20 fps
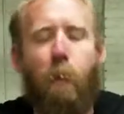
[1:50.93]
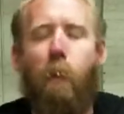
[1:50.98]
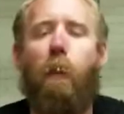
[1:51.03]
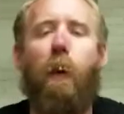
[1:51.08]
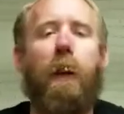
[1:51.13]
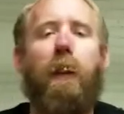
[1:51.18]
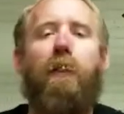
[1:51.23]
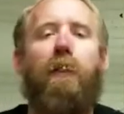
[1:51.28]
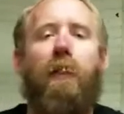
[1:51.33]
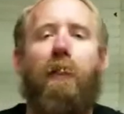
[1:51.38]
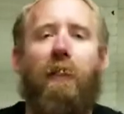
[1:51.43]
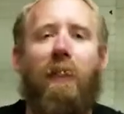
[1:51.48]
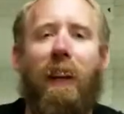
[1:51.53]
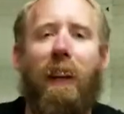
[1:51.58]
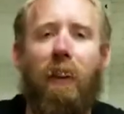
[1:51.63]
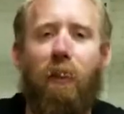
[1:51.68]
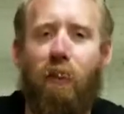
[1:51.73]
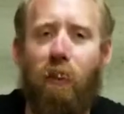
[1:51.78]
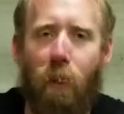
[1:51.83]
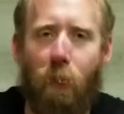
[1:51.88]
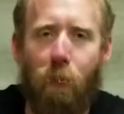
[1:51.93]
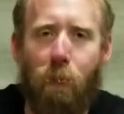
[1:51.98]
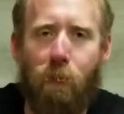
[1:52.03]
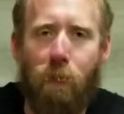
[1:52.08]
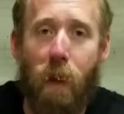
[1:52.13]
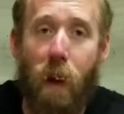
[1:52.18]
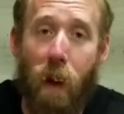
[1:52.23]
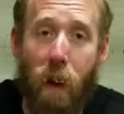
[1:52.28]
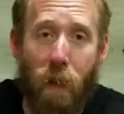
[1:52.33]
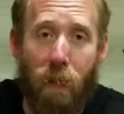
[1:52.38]
what is the signature
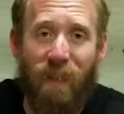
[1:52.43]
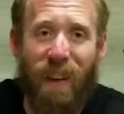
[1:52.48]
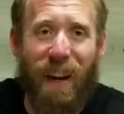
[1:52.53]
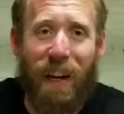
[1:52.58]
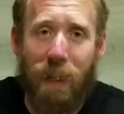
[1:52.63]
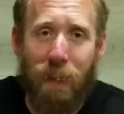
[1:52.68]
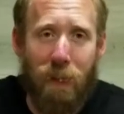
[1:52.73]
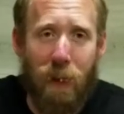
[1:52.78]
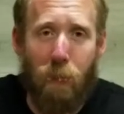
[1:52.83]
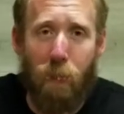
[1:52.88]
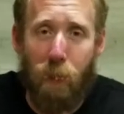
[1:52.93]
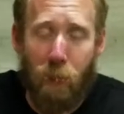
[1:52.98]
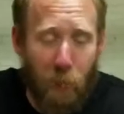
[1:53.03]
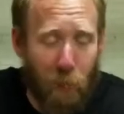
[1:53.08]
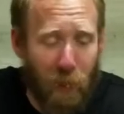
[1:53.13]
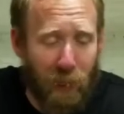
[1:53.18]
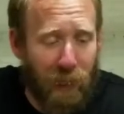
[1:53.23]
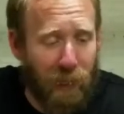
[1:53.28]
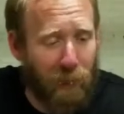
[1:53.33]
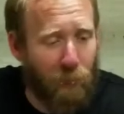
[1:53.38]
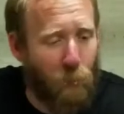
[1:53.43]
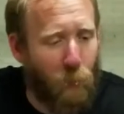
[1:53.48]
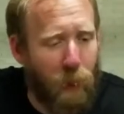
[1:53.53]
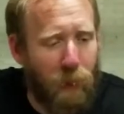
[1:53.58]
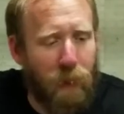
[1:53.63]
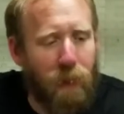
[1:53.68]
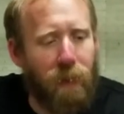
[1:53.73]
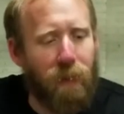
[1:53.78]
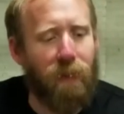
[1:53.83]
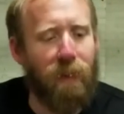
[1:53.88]
of a double New England.
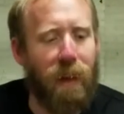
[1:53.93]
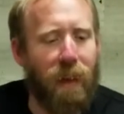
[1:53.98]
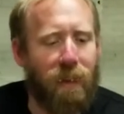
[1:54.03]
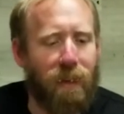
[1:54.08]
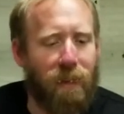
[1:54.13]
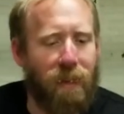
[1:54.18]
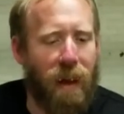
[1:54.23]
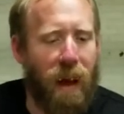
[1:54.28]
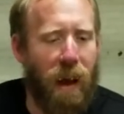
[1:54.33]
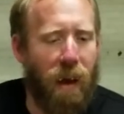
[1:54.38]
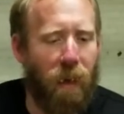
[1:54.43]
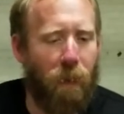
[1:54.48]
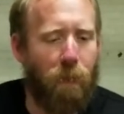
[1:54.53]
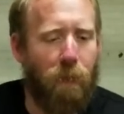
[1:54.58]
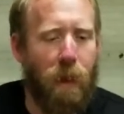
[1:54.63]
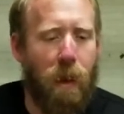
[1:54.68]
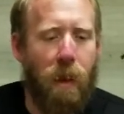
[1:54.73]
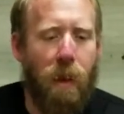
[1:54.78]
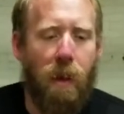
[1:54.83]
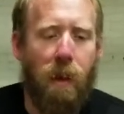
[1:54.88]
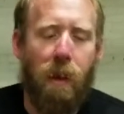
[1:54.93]
What is that style?